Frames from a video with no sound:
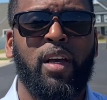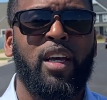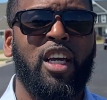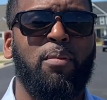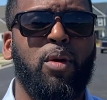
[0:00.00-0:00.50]

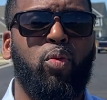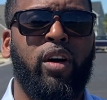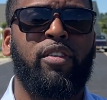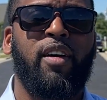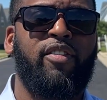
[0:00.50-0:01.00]
hit me
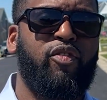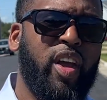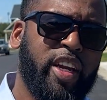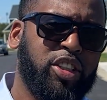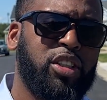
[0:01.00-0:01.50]
with
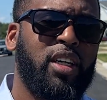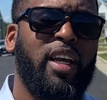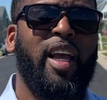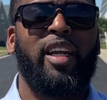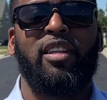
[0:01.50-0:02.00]
finish
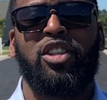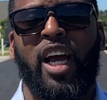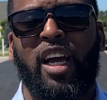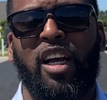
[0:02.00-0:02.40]
in the chat